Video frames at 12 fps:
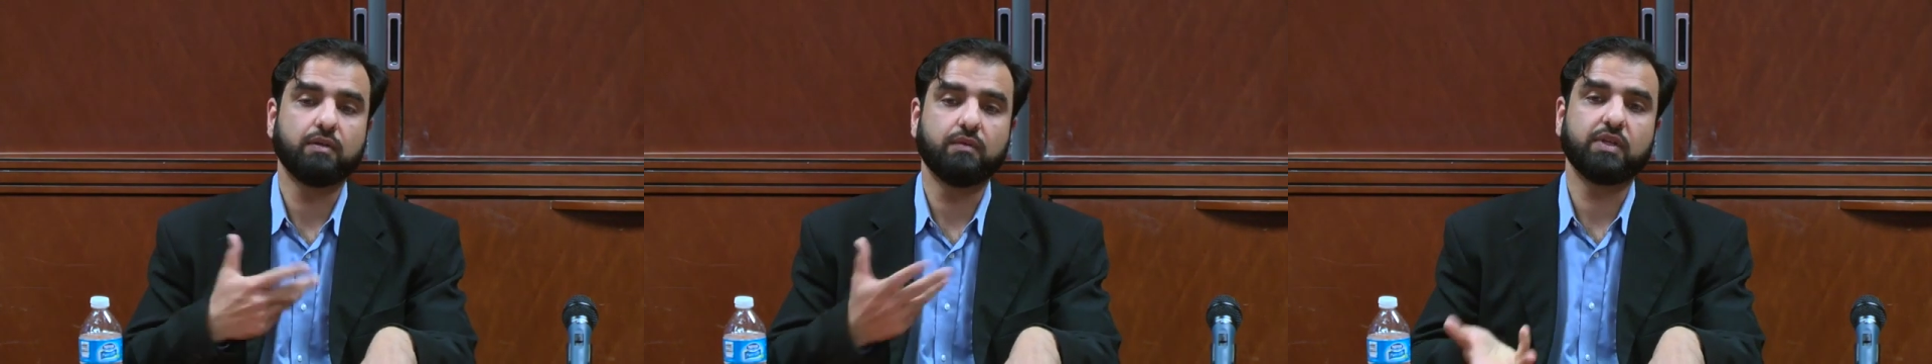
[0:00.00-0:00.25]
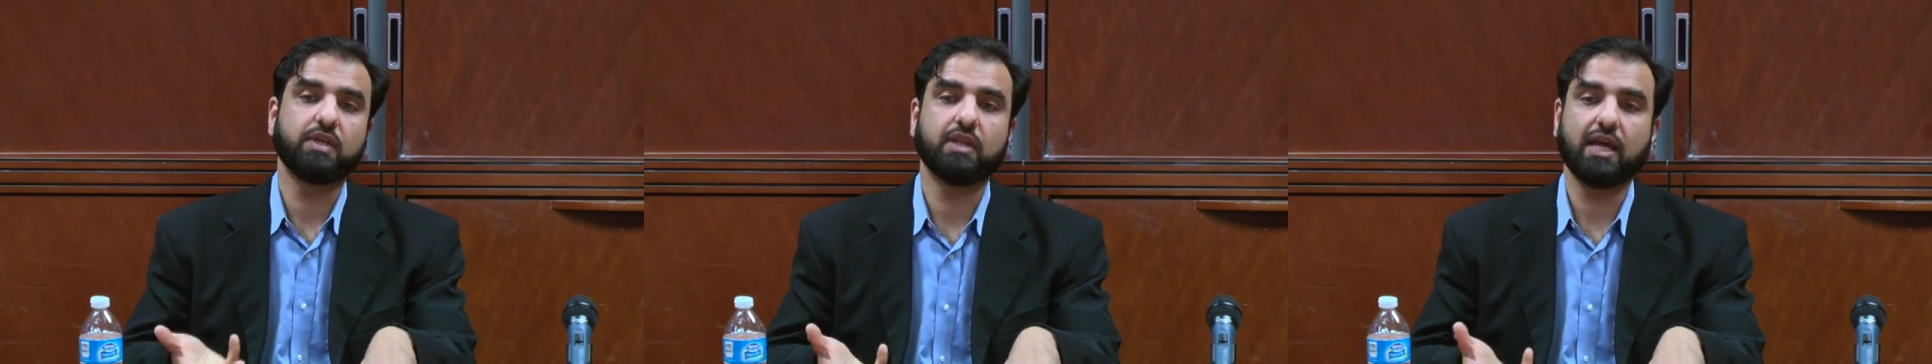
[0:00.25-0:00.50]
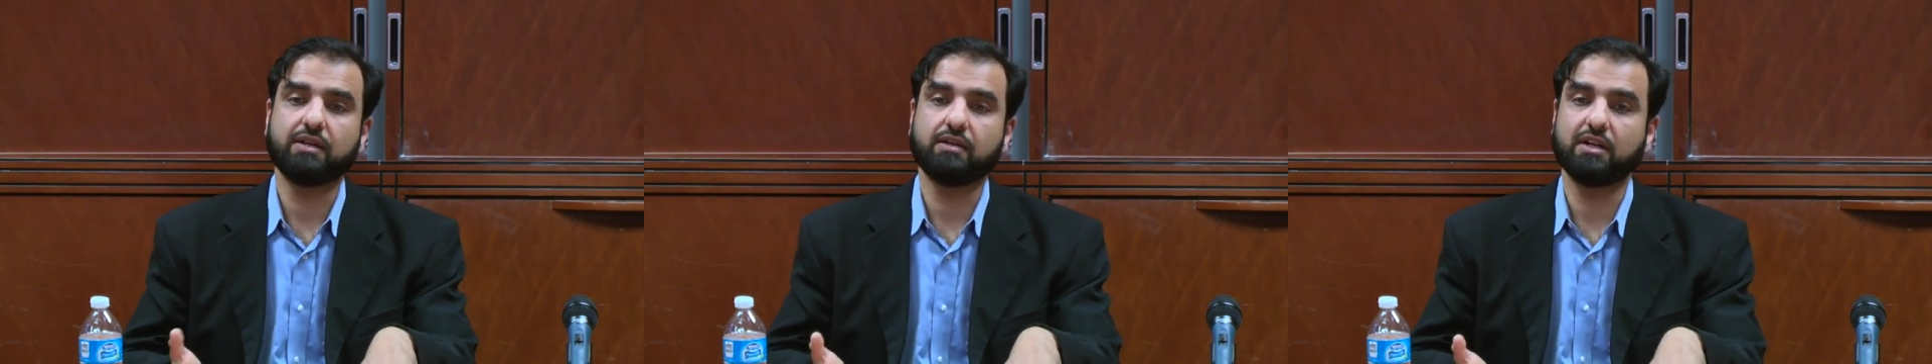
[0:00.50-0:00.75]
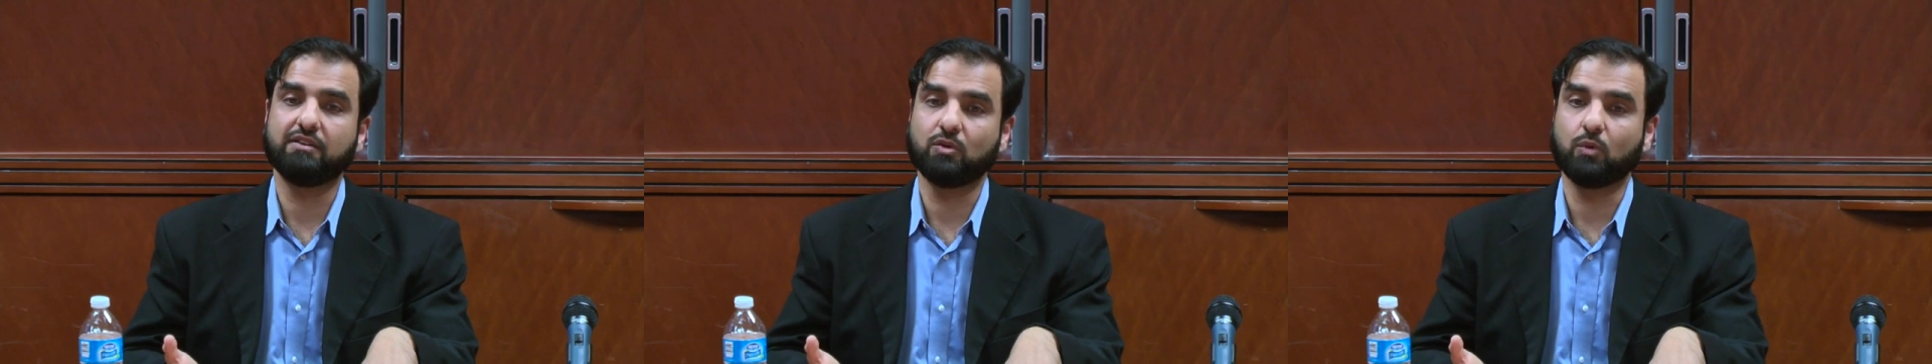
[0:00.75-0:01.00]

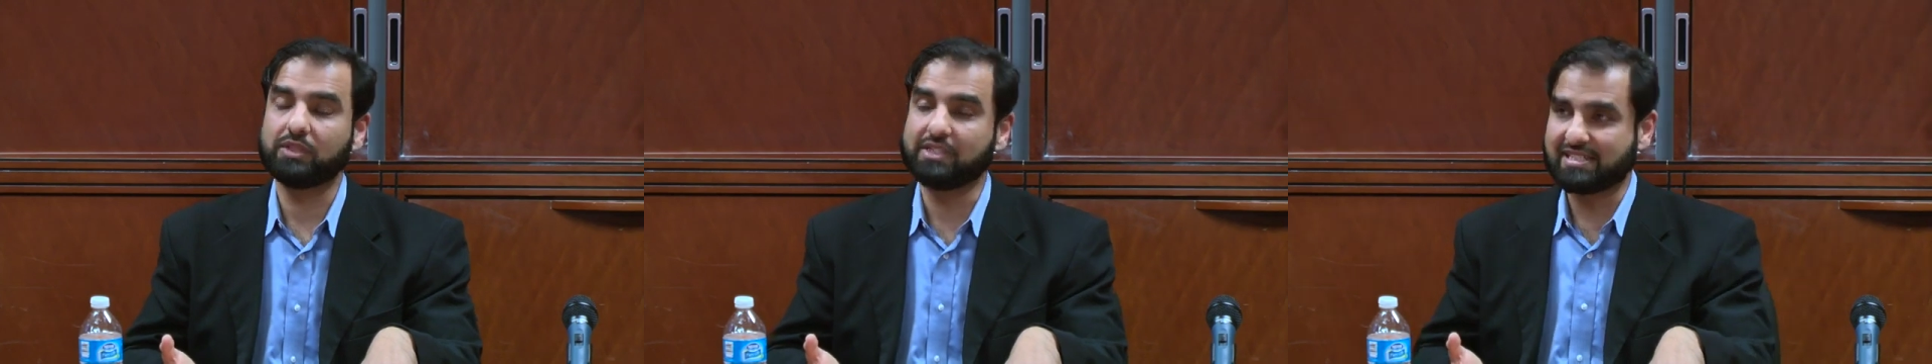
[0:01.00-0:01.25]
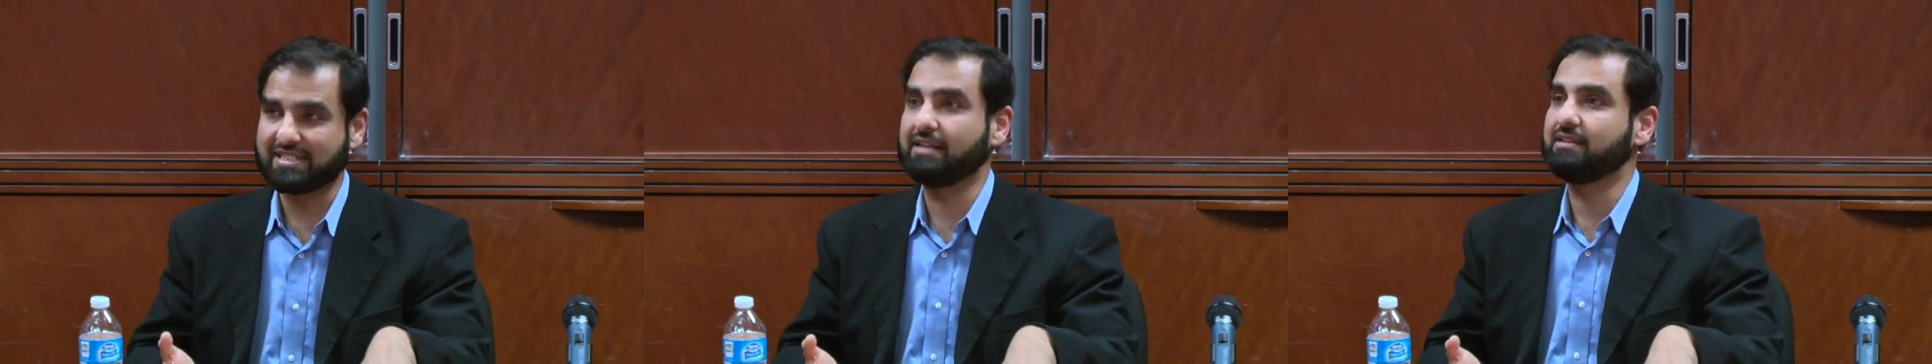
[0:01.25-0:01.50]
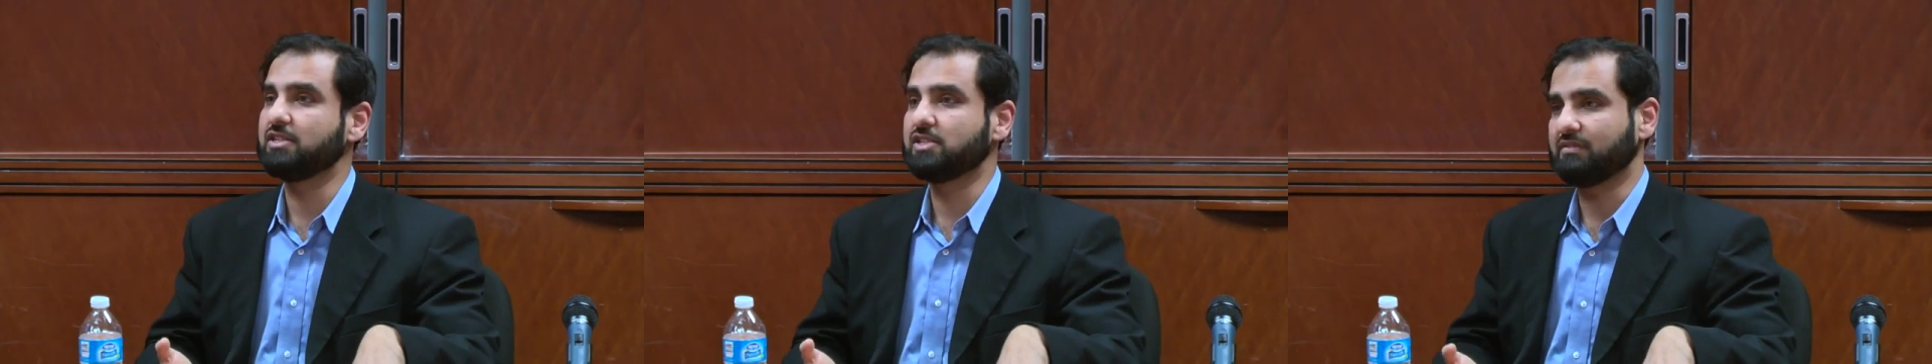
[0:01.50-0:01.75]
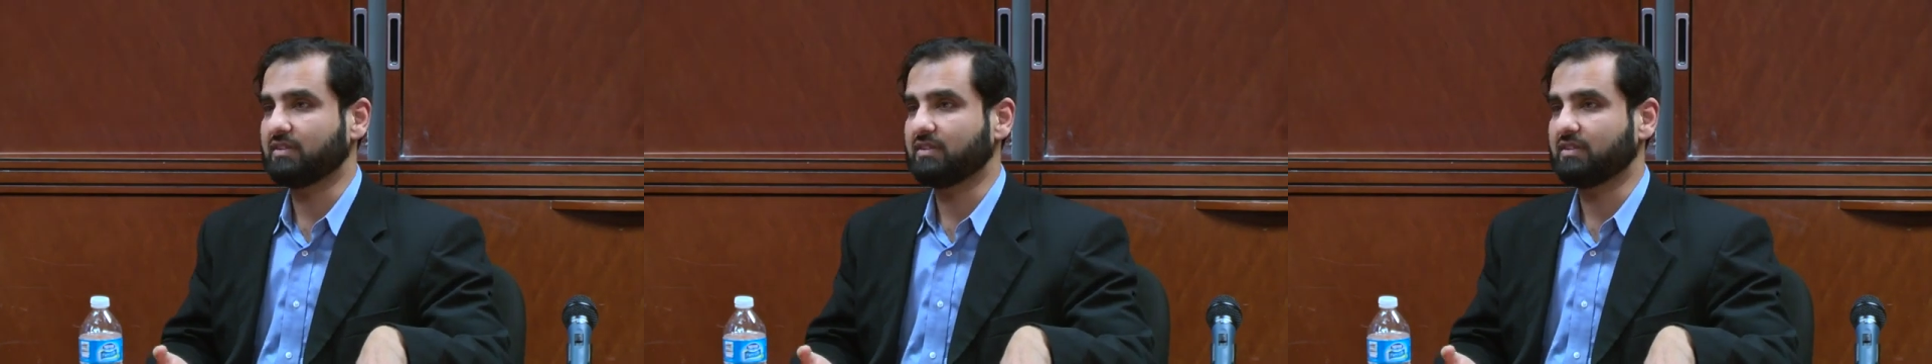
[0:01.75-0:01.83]
later, if you will, descendants